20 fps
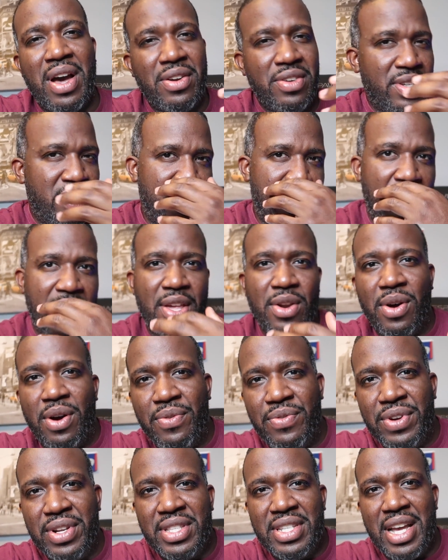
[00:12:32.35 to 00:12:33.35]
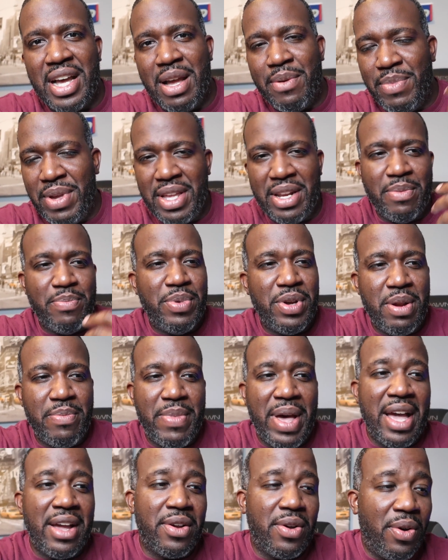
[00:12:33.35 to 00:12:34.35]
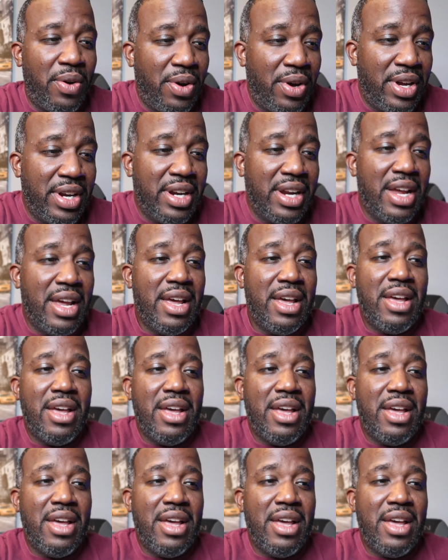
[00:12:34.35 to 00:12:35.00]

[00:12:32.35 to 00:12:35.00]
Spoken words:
I'll just take it off for the time being and put it back on.